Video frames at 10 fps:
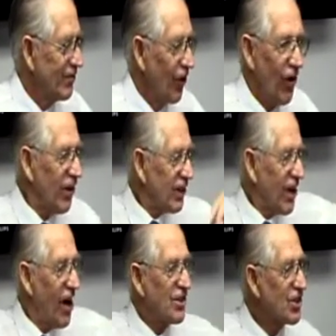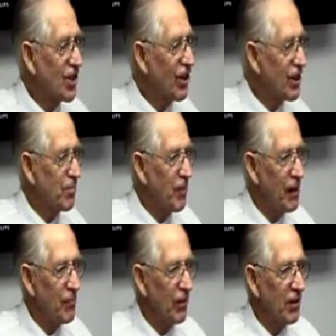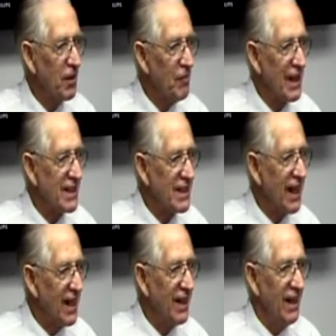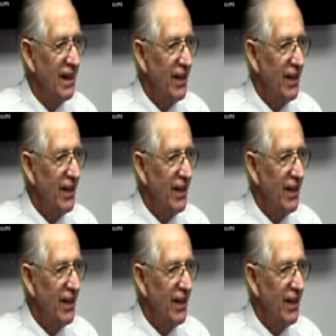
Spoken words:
All the God's church people commit sin.